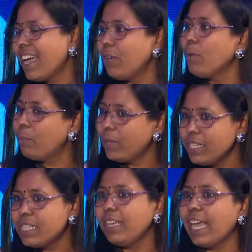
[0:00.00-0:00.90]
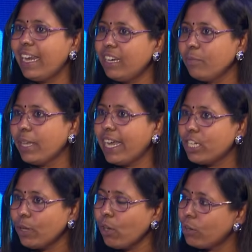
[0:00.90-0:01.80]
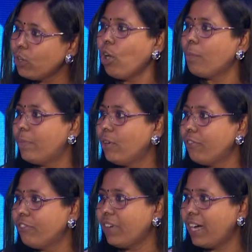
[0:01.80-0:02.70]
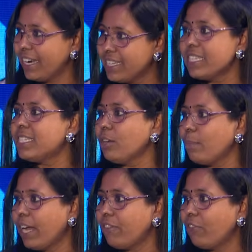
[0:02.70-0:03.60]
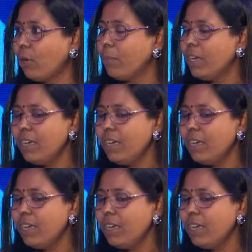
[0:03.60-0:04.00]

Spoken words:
And we built the LLM gateway on top of our existing platform,